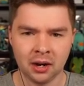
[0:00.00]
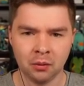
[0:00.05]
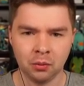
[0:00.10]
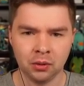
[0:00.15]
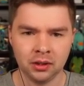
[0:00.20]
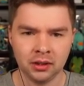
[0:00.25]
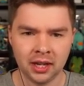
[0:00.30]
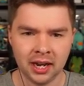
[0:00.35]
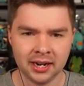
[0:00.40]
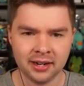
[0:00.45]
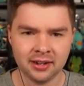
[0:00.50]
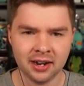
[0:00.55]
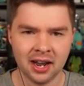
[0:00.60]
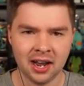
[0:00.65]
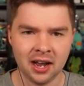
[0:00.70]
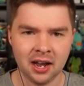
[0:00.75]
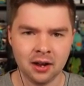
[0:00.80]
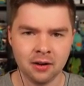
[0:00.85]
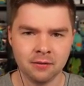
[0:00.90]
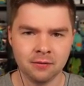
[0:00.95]
I would like to
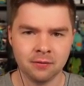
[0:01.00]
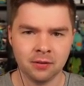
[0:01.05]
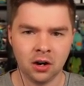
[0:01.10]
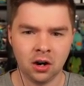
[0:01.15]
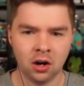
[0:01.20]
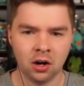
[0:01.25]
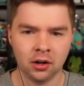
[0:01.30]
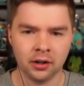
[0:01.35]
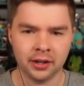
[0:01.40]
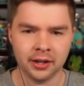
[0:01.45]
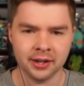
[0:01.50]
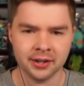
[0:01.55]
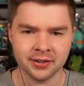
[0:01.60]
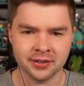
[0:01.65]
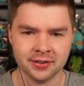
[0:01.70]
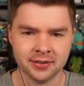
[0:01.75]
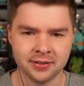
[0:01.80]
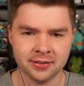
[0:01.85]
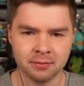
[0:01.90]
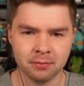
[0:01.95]
have
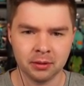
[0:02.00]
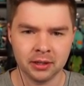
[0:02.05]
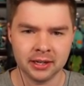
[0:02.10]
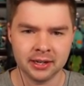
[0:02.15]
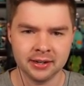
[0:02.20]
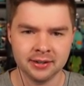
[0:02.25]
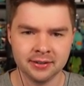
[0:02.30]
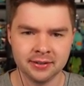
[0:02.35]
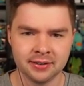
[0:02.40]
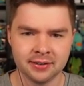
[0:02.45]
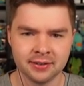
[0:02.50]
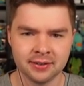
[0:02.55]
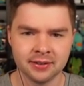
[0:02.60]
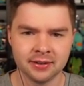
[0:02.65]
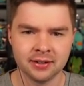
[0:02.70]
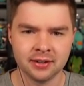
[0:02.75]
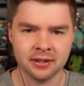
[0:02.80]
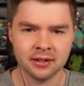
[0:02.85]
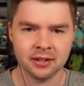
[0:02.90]
Arceus, please.